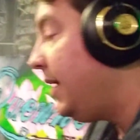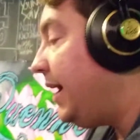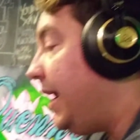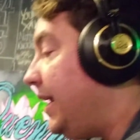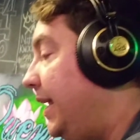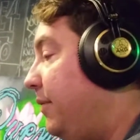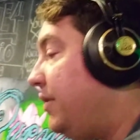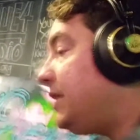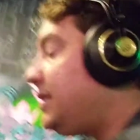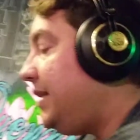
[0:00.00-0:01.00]
and he
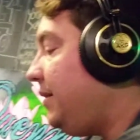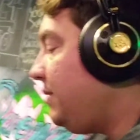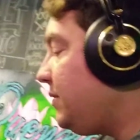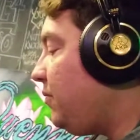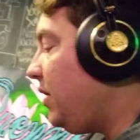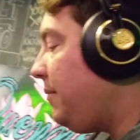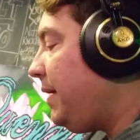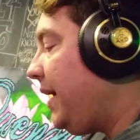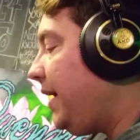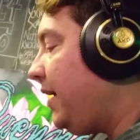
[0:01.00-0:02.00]
was one of
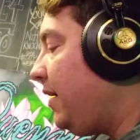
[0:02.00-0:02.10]
my